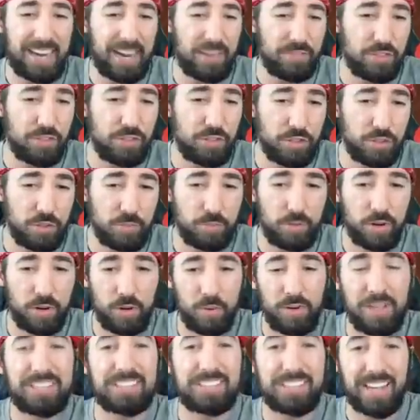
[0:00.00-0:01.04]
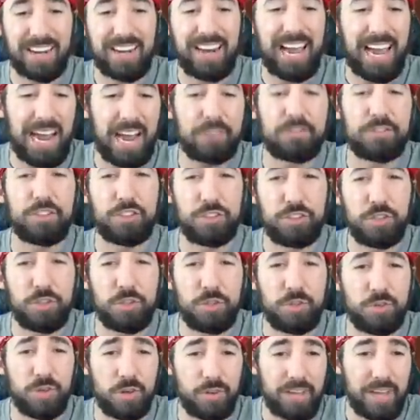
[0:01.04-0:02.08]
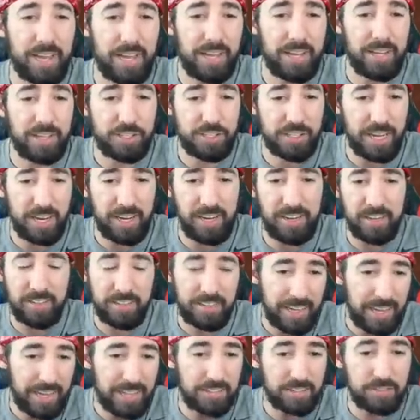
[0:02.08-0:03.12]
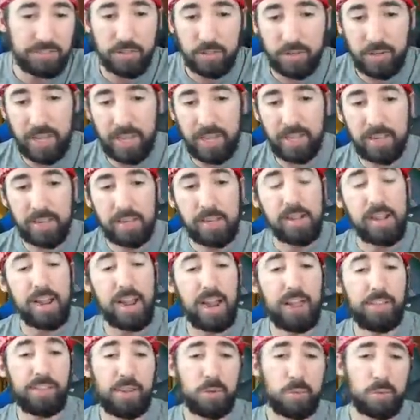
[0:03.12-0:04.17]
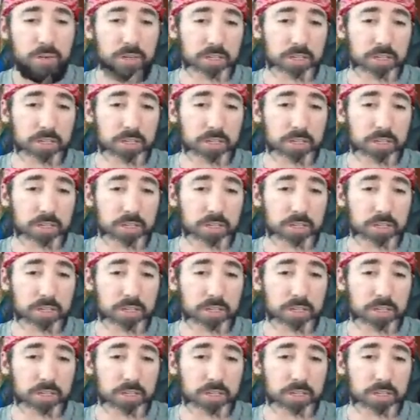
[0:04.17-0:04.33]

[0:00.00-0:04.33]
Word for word: to do, bro. It's gonna have to do, okay? Shade, yes, okay? And then we're gonna